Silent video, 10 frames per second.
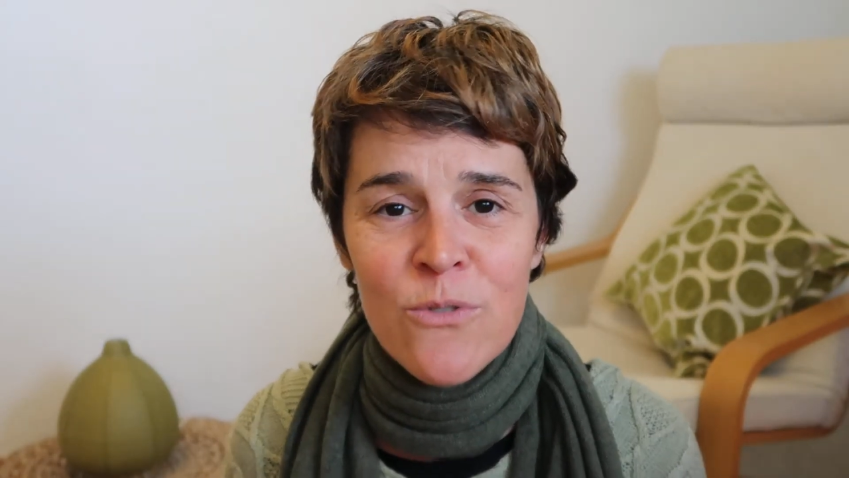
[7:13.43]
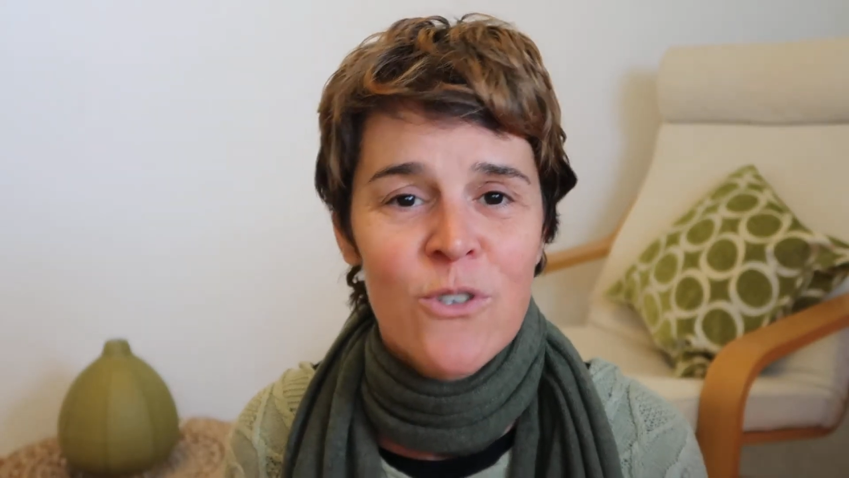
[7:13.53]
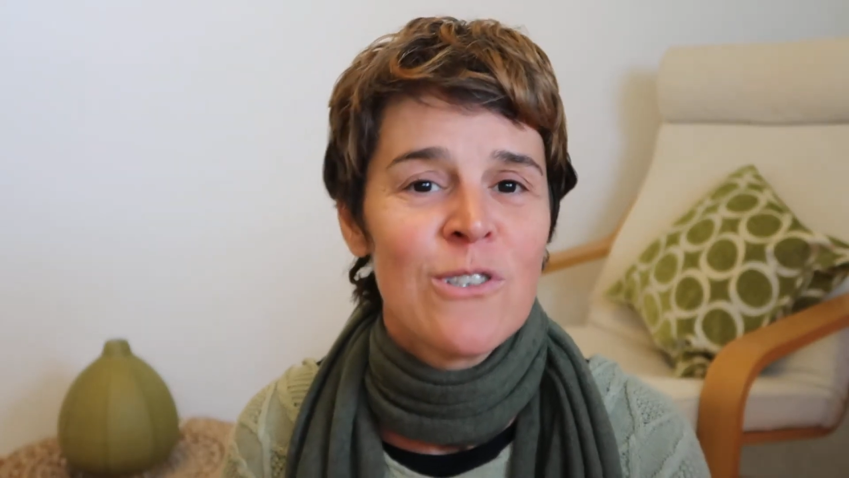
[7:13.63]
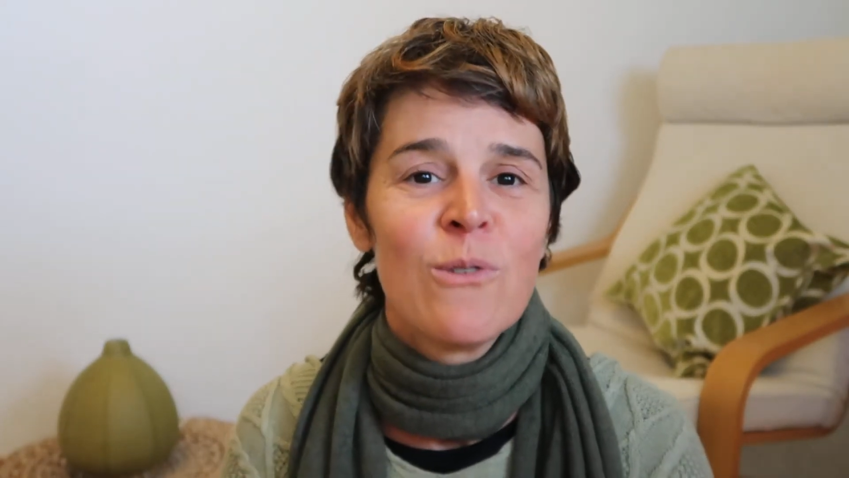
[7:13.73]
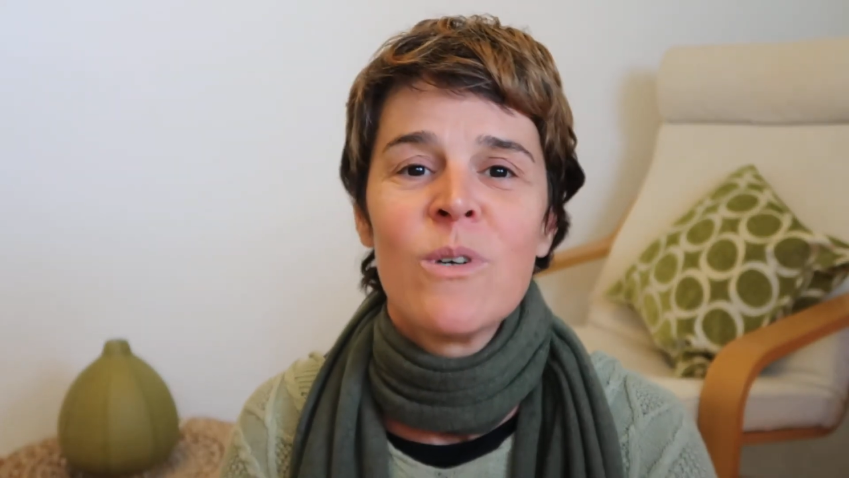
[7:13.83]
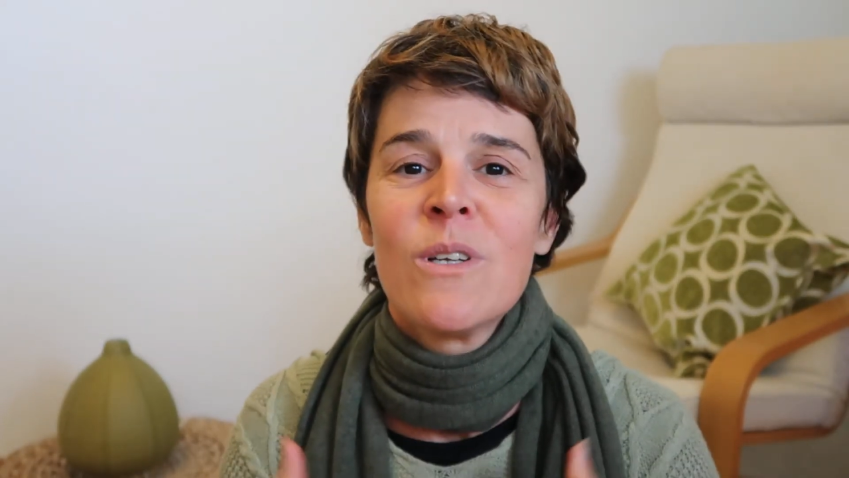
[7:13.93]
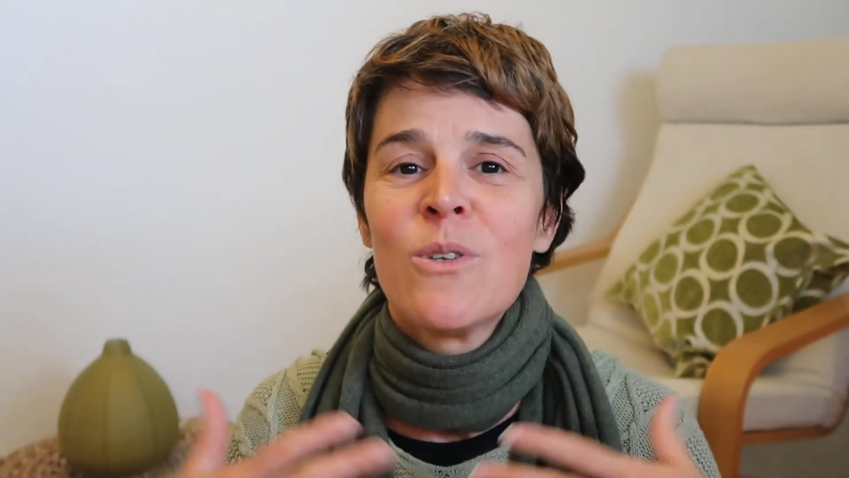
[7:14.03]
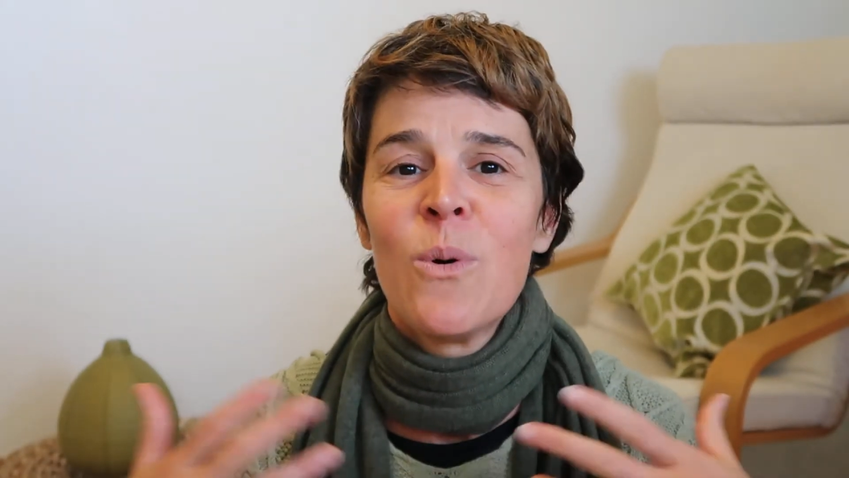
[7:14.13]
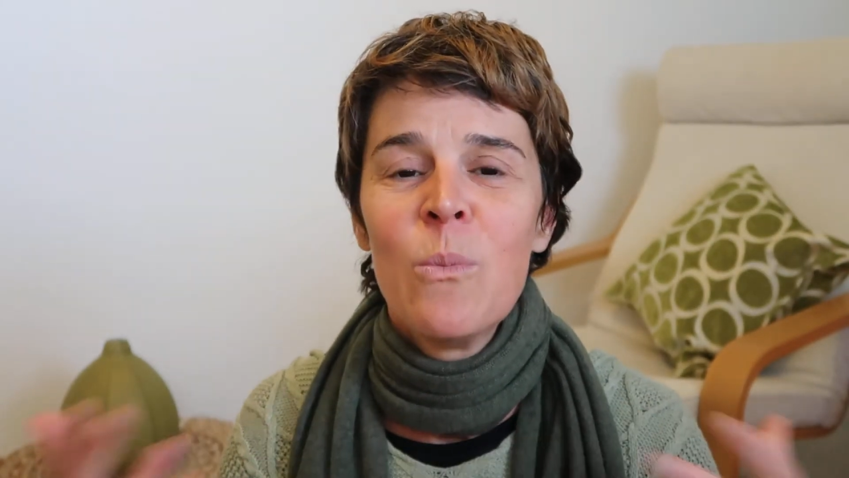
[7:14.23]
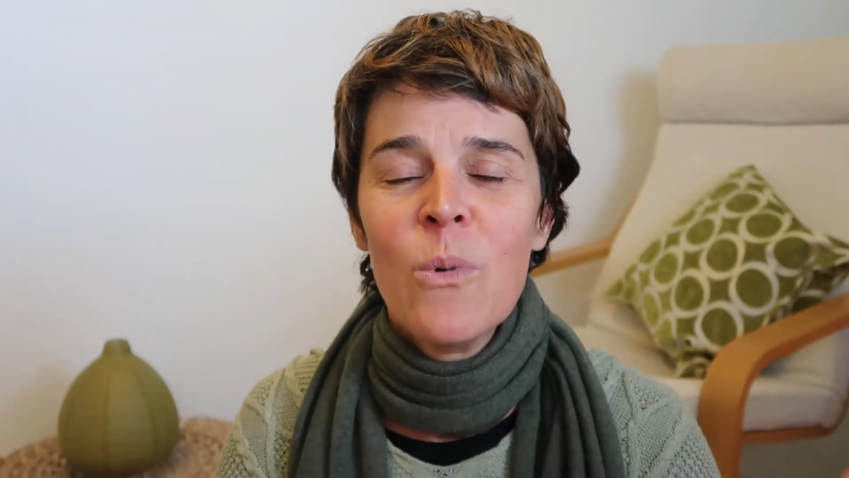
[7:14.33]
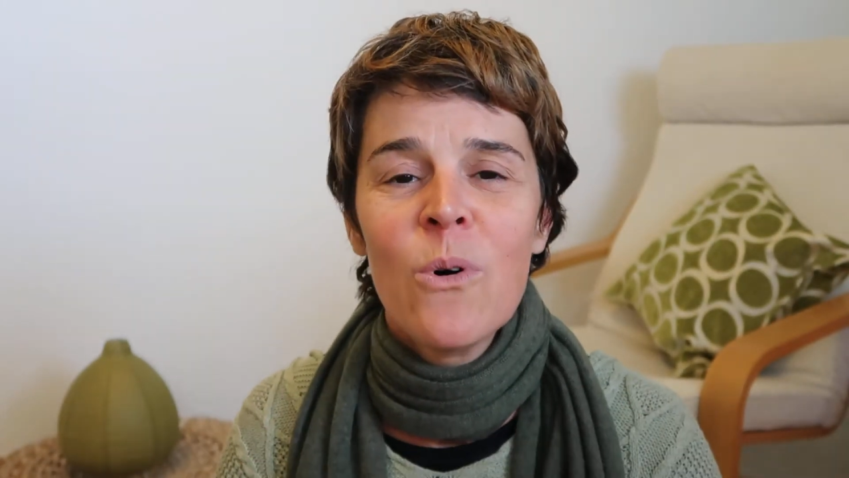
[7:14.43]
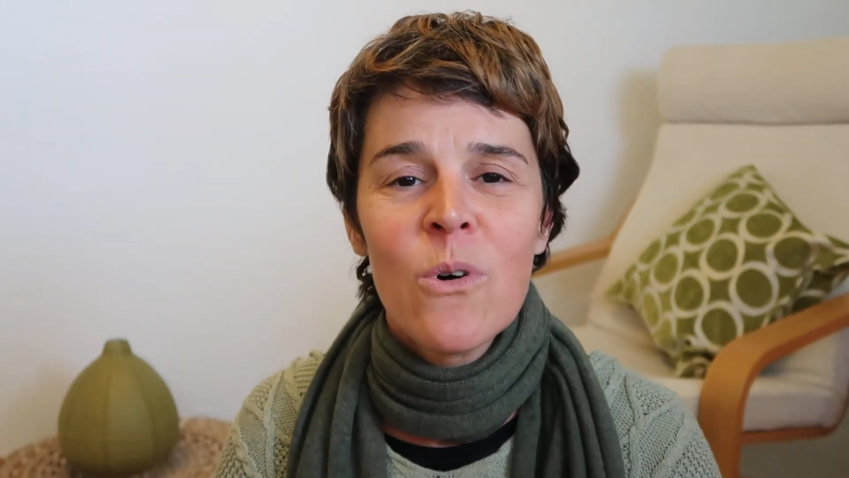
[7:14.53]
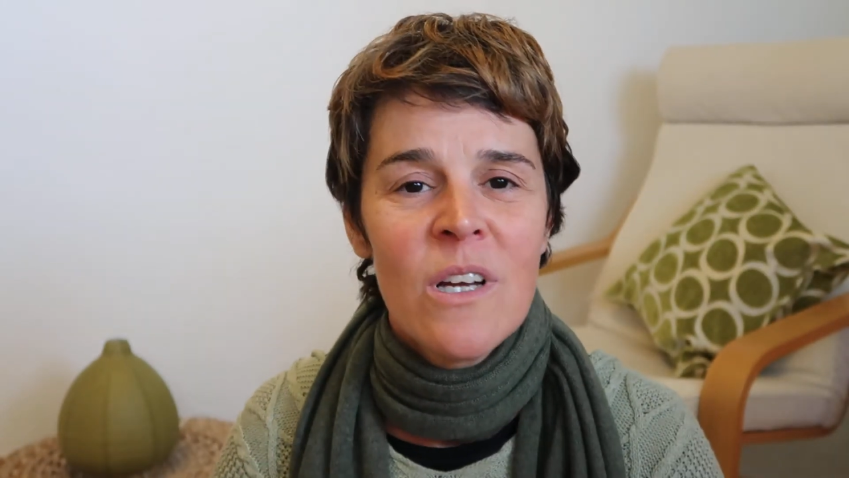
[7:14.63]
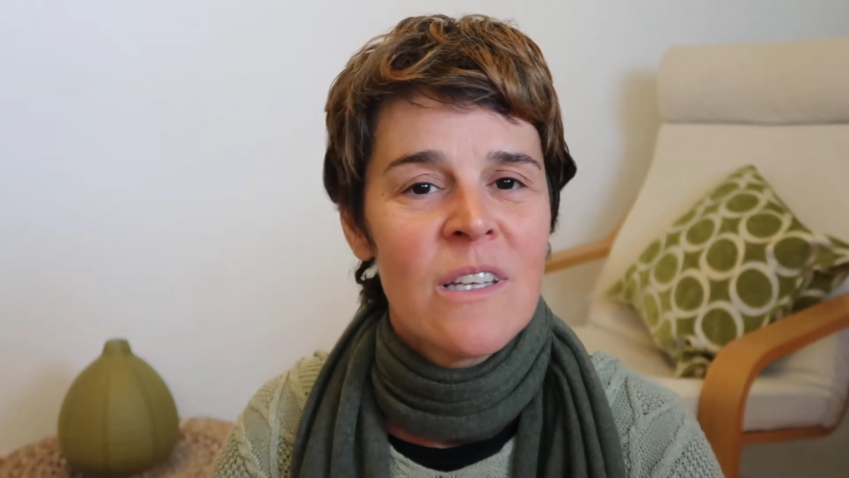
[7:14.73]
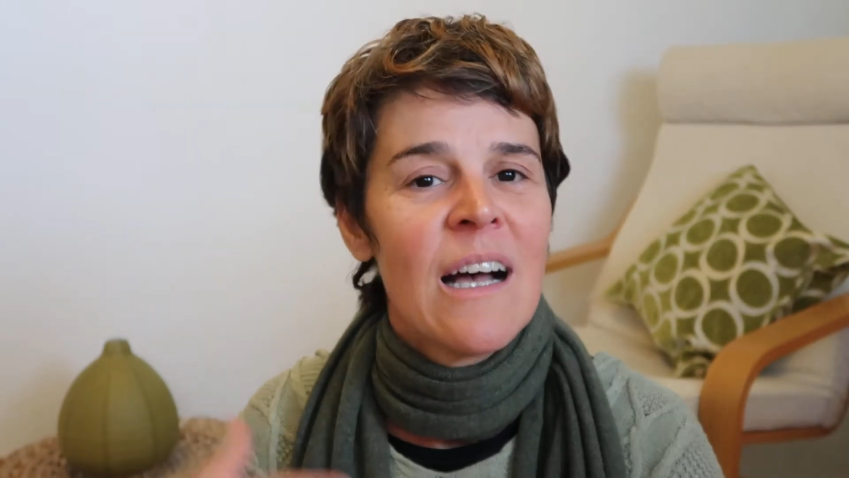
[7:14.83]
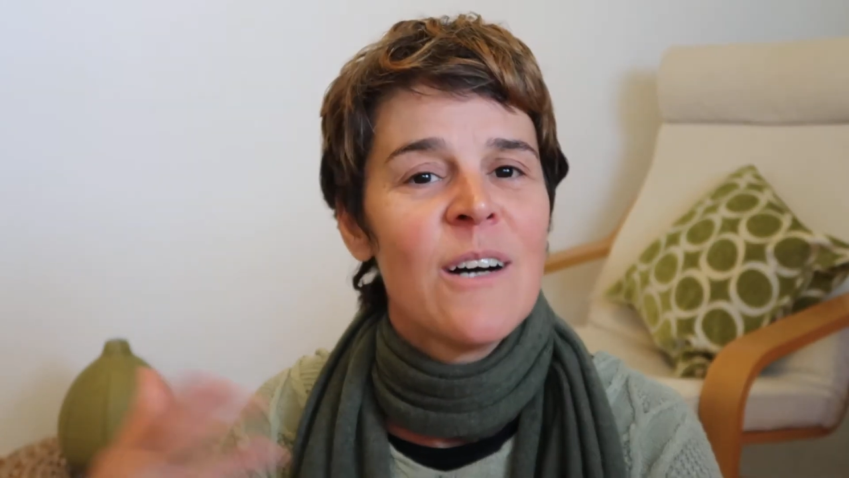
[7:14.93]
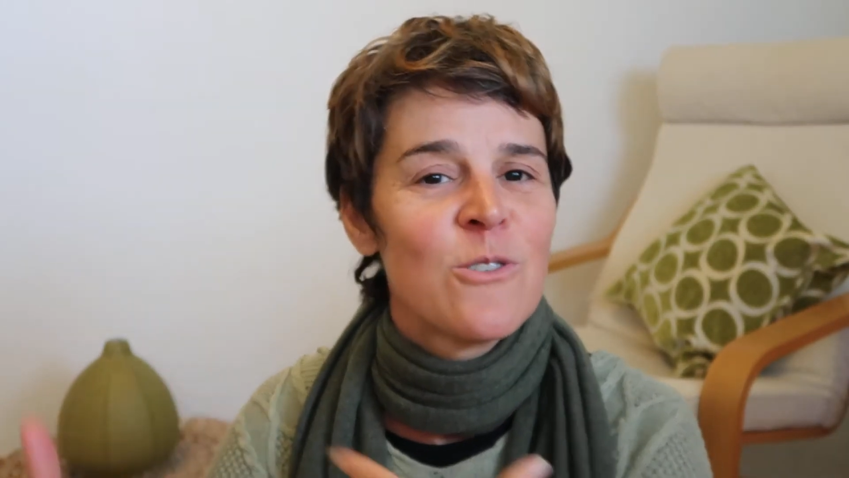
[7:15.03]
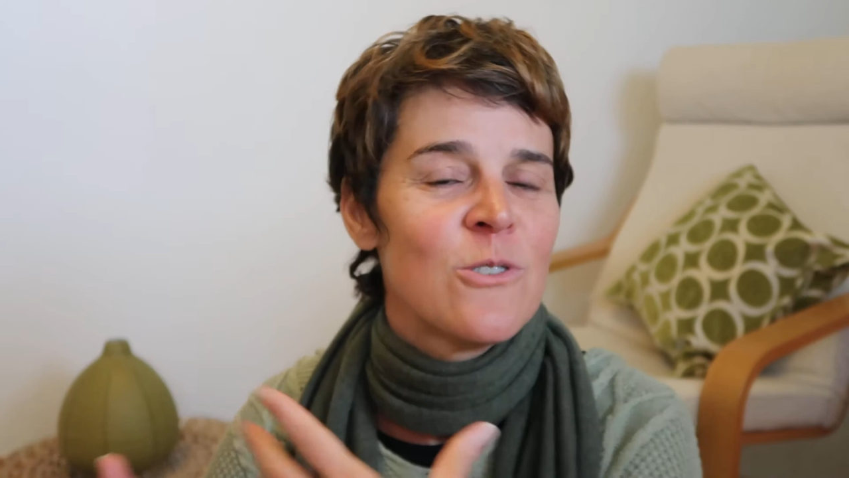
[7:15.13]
Of course, you want to know more and how